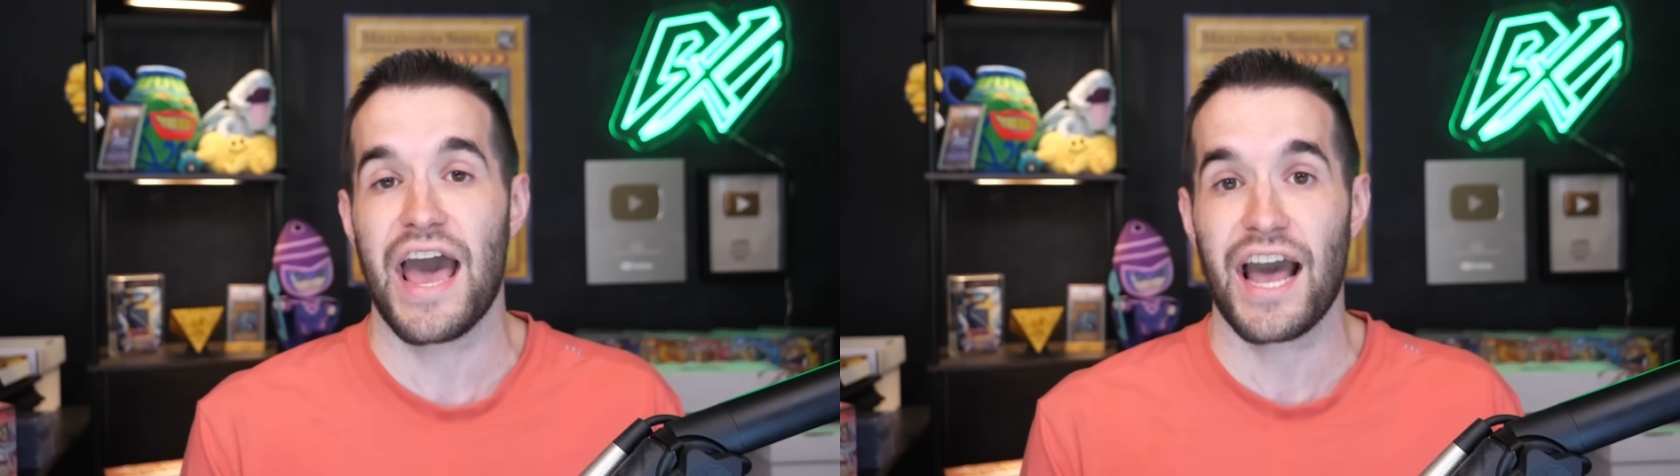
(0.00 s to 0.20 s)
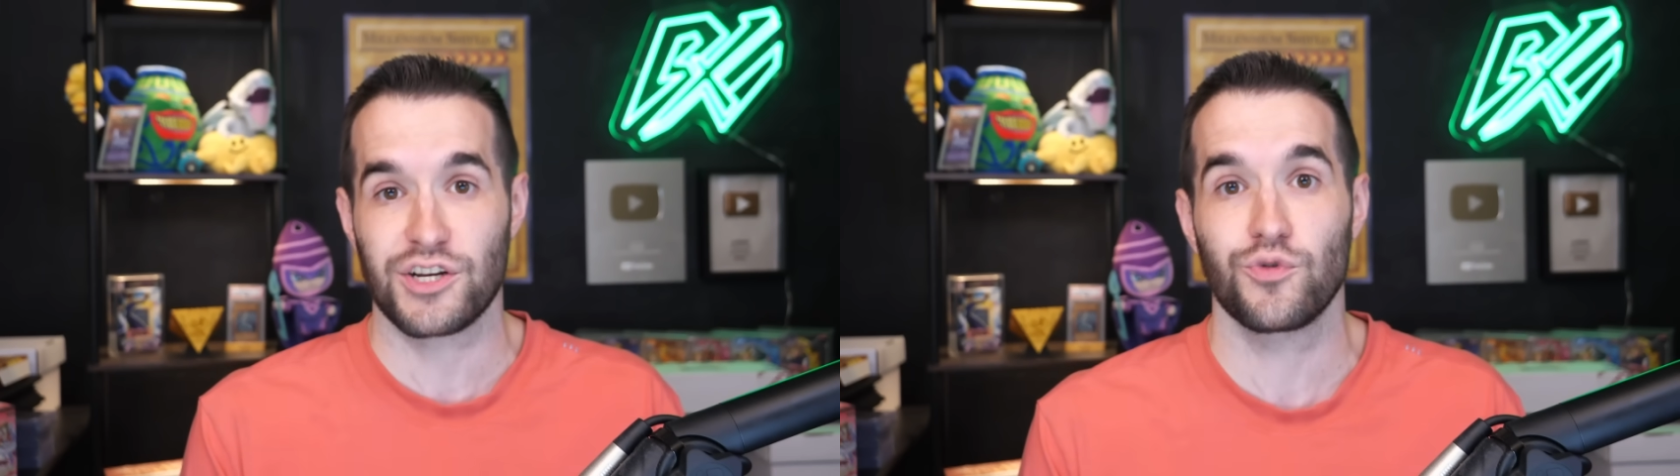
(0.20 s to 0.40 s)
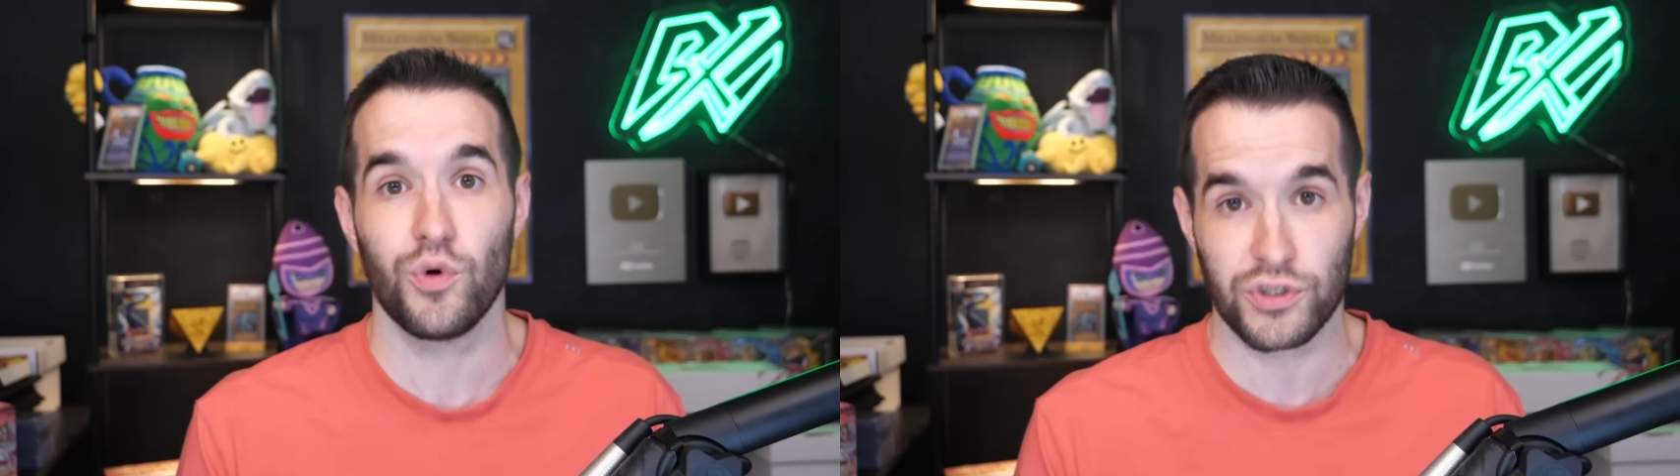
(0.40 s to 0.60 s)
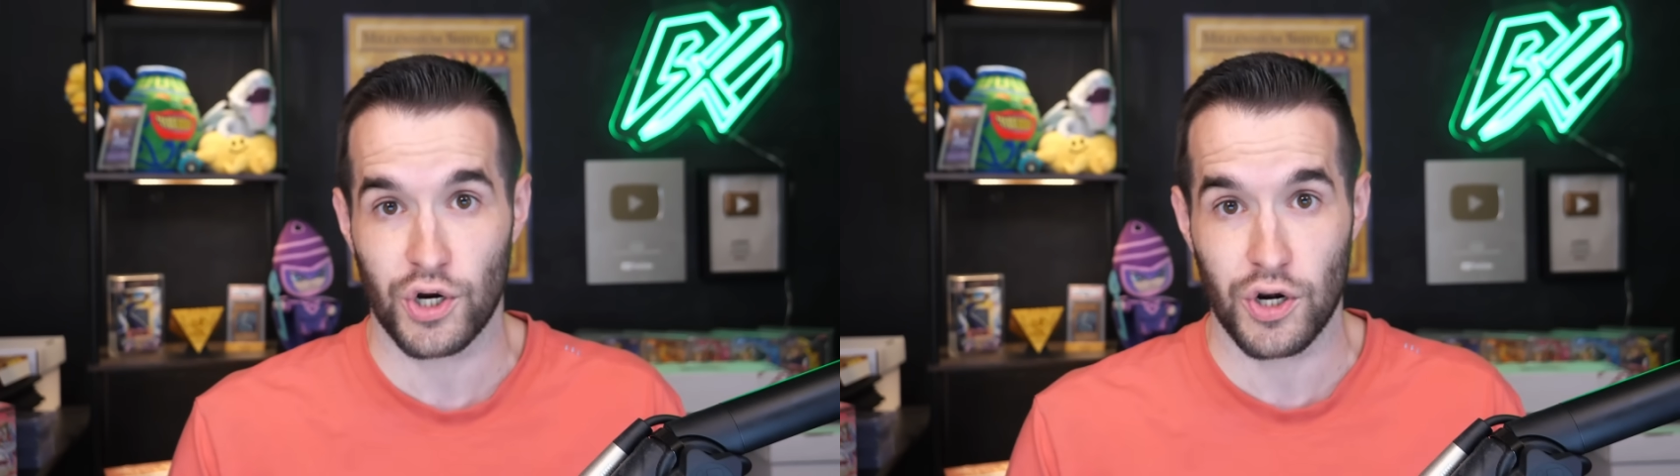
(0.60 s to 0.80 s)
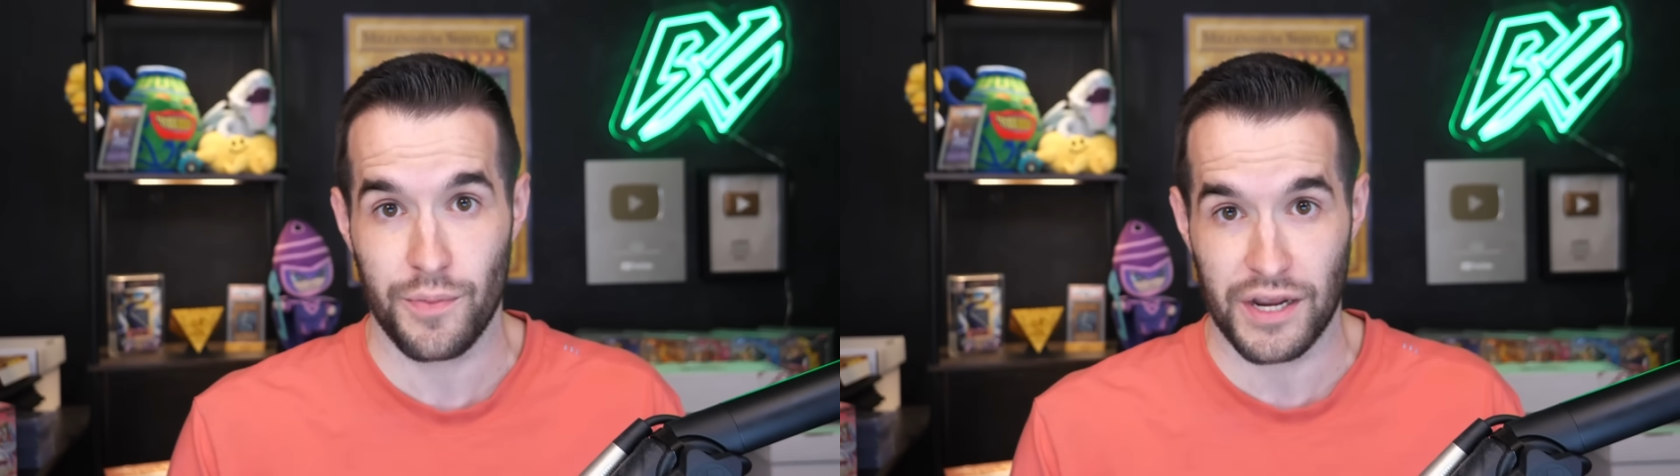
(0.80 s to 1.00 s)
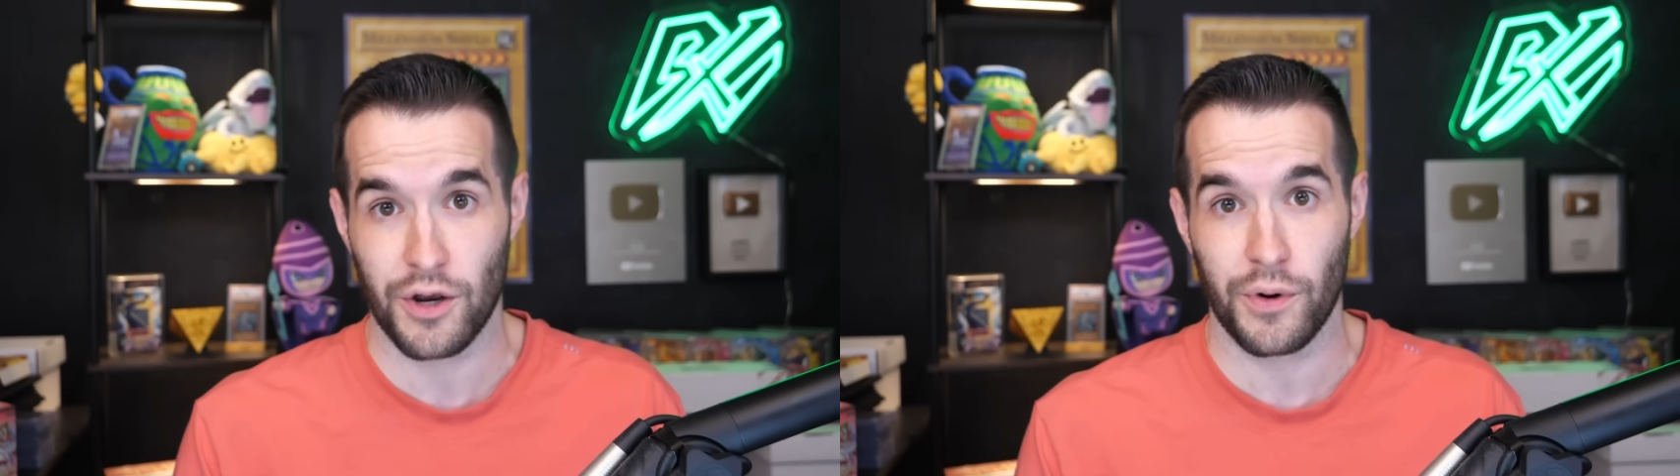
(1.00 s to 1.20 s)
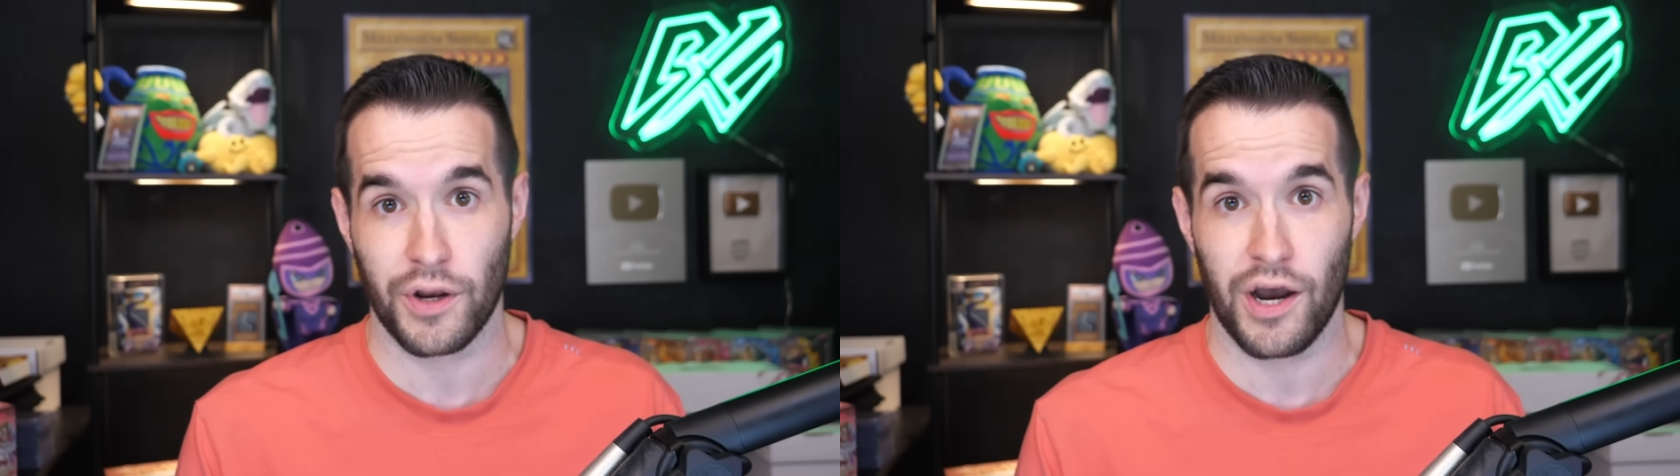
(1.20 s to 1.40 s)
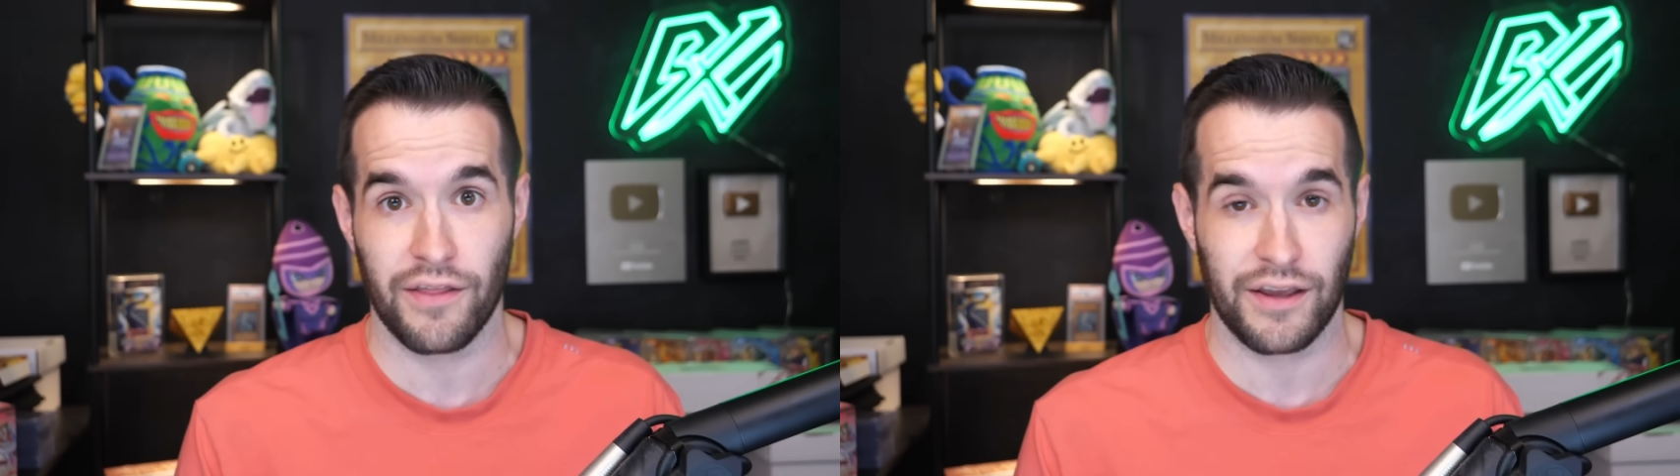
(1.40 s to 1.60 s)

actual tournament going on,